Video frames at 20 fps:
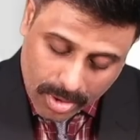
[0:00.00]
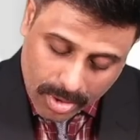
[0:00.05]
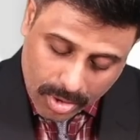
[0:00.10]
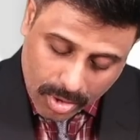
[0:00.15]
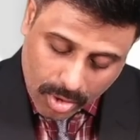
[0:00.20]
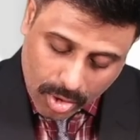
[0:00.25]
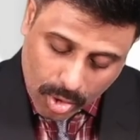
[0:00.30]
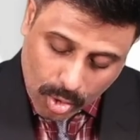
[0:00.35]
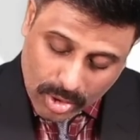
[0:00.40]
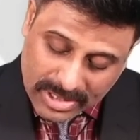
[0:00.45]

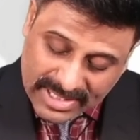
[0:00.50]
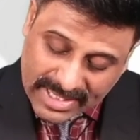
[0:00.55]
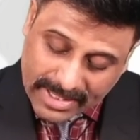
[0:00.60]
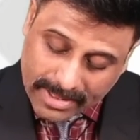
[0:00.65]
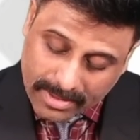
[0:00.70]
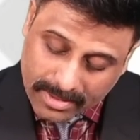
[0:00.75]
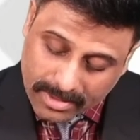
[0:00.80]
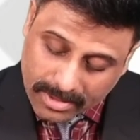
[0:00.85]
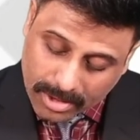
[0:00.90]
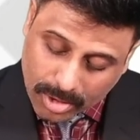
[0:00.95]
closing.
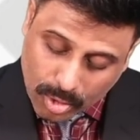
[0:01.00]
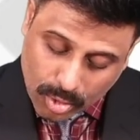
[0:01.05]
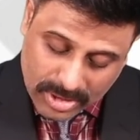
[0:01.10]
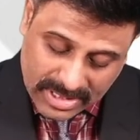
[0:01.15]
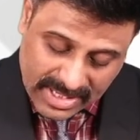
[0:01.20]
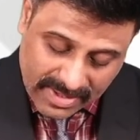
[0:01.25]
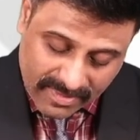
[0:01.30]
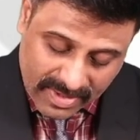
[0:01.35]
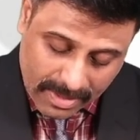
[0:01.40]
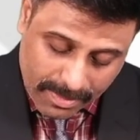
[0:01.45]

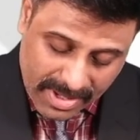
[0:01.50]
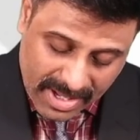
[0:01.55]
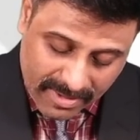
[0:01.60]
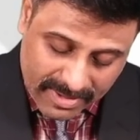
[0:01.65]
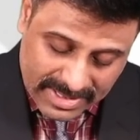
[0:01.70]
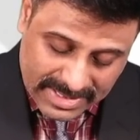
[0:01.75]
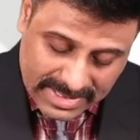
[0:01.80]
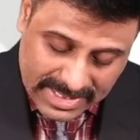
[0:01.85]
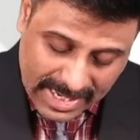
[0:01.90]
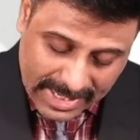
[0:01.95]
Closing will be our
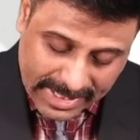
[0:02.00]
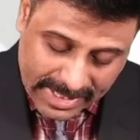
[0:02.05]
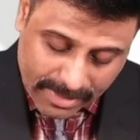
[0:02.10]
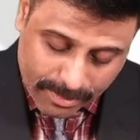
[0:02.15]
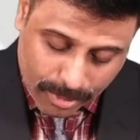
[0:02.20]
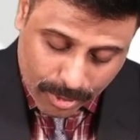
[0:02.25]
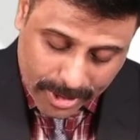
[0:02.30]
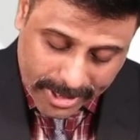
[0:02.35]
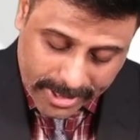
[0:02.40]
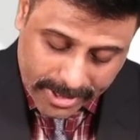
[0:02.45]
starting
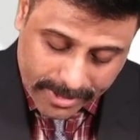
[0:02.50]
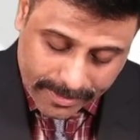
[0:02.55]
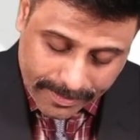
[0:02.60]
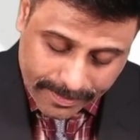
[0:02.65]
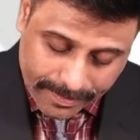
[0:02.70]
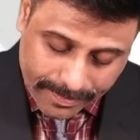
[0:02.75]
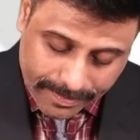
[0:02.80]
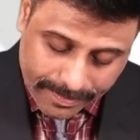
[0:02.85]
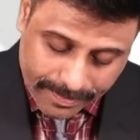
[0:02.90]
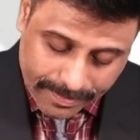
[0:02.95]
point,
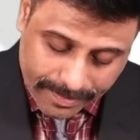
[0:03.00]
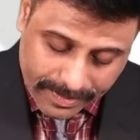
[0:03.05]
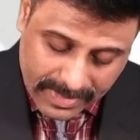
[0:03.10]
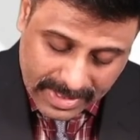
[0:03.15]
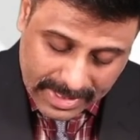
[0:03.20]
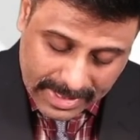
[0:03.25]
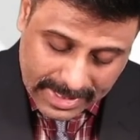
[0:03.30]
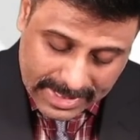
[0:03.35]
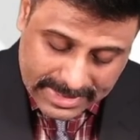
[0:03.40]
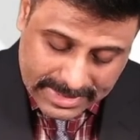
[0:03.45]

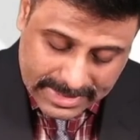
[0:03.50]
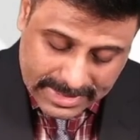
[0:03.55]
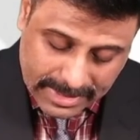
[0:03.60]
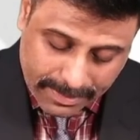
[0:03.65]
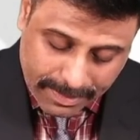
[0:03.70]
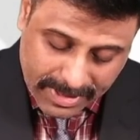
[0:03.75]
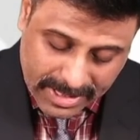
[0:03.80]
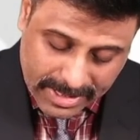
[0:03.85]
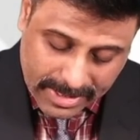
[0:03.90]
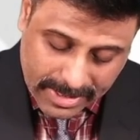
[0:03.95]

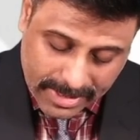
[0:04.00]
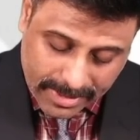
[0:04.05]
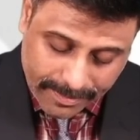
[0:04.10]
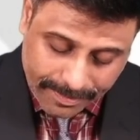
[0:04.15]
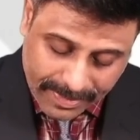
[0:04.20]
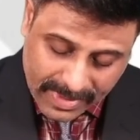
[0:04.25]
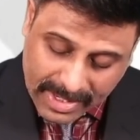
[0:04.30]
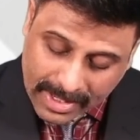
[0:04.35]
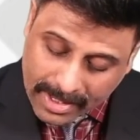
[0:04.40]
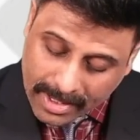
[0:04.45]
STPT.
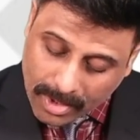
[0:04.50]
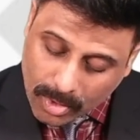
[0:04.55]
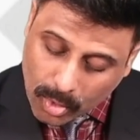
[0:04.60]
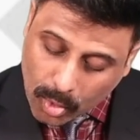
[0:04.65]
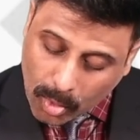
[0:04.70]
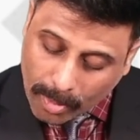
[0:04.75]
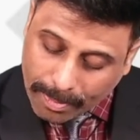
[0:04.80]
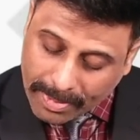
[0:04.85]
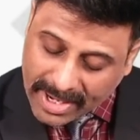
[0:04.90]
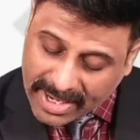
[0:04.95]

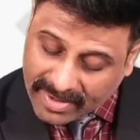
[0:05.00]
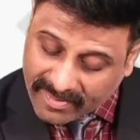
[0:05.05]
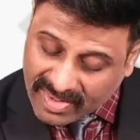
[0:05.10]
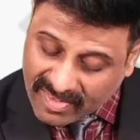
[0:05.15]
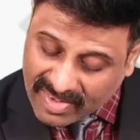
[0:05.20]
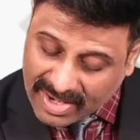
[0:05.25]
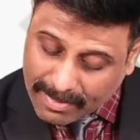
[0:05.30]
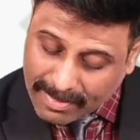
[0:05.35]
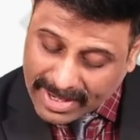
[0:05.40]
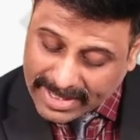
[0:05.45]
Opening we
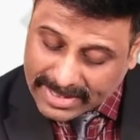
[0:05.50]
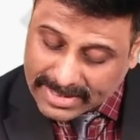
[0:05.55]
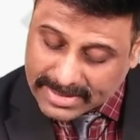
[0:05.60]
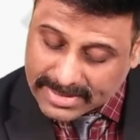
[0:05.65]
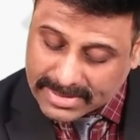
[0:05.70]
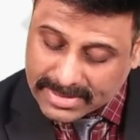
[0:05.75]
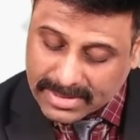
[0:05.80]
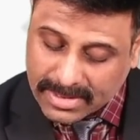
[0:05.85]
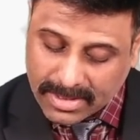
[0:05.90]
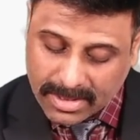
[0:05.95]
will
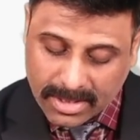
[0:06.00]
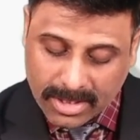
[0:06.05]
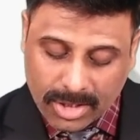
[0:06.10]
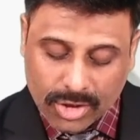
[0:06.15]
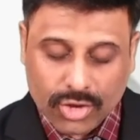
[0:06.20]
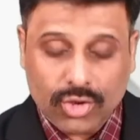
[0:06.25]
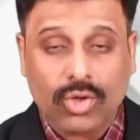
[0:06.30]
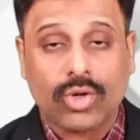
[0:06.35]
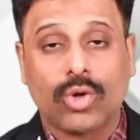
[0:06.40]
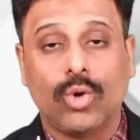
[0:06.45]
minus.
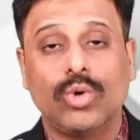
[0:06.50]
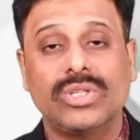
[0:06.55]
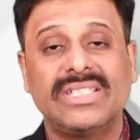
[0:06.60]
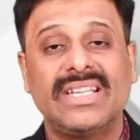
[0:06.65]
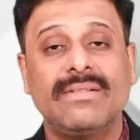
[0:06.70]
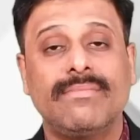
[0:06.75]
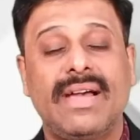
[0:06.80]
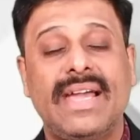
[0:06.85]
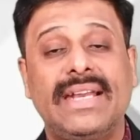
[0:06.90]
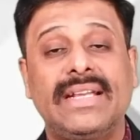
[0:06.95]
So
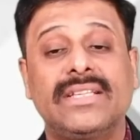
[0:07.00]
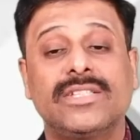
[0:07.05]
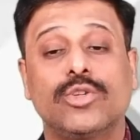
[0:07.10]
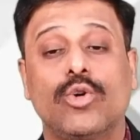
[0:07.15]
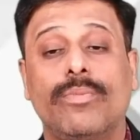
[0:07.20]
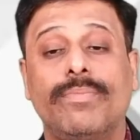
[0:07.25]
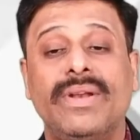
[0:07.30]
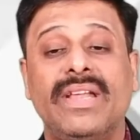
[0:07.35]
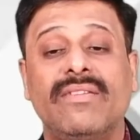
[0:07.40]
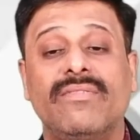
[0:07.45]
closing minus
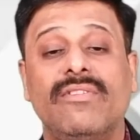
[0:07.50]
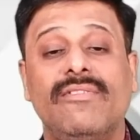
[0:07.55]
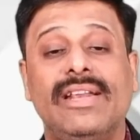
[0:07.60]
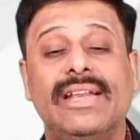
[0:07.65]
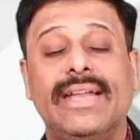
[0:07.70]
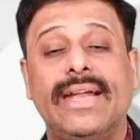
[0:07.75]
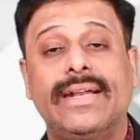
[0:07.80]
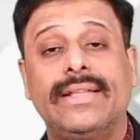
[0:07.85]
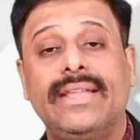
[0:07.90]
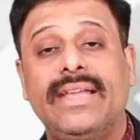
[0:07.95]
opening, we will
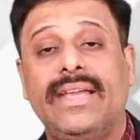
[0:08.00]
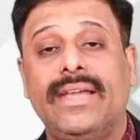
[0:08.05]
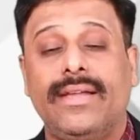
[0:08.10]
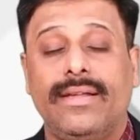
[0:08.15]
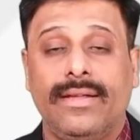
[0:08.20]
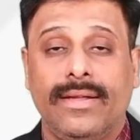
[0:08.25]
get the